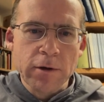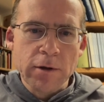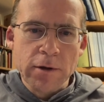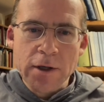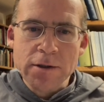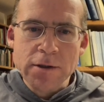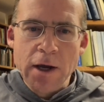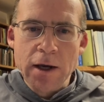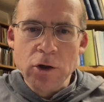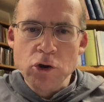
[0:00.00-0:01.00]
This
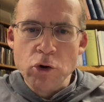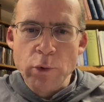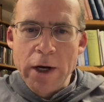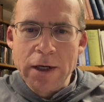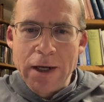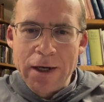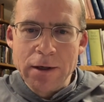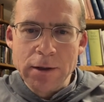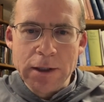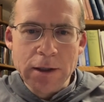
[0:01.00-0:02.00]
day in Turin,
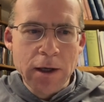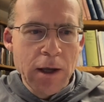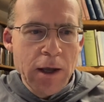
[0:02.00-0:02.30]
Italy,